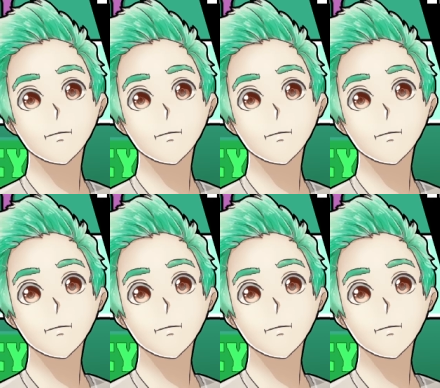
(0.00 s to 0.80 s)
and
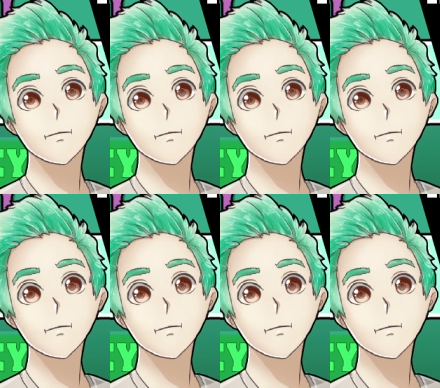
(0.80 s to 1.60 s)
we'll discuss
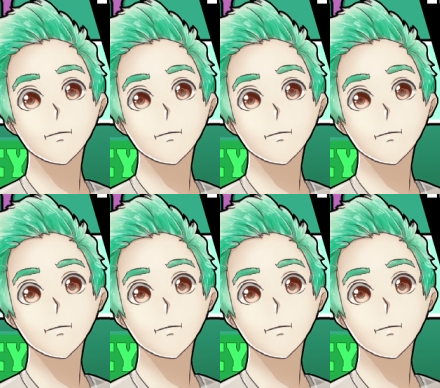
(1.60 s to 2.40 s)

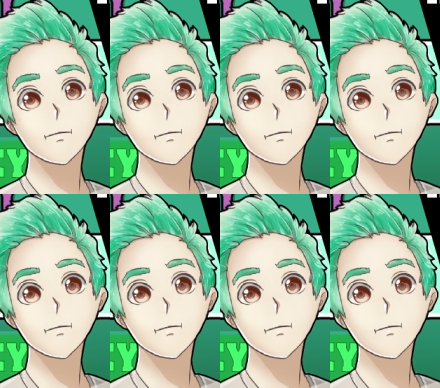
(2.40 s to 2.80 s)
FHA loans,